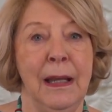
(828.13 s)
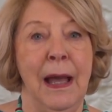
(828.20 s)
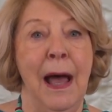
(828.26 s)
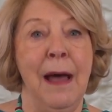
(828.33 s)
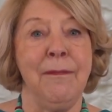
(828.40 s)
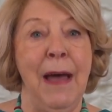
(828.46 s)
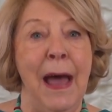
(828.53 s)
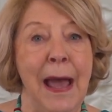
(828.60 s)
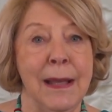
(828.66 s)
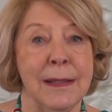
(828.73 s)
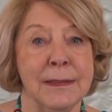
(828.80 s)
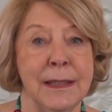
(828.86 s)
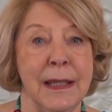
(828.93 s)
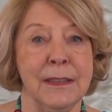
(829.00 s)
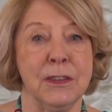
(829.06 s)
have
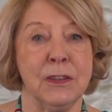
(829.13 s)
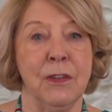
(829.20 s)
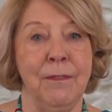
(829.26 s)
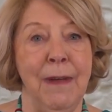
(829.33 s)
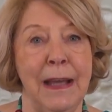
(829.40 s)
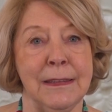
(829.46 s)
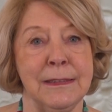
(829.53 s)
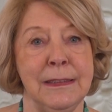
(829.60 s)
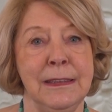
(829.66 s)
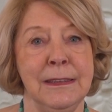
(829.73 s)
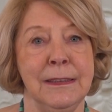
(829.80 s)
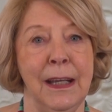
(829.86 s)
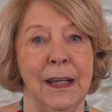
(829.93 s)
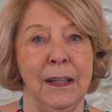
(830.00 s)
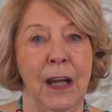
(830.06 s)
access to vaccine
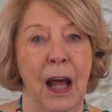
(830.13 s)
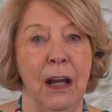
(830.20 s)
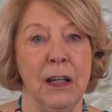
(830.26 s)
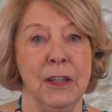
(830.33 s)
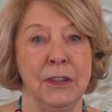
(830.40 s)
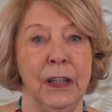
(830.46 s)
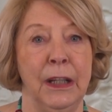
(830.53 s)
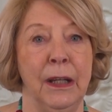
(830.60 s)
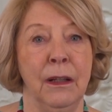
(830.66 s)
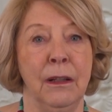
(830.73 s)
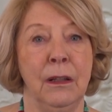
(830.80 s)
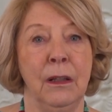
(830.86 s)
technology,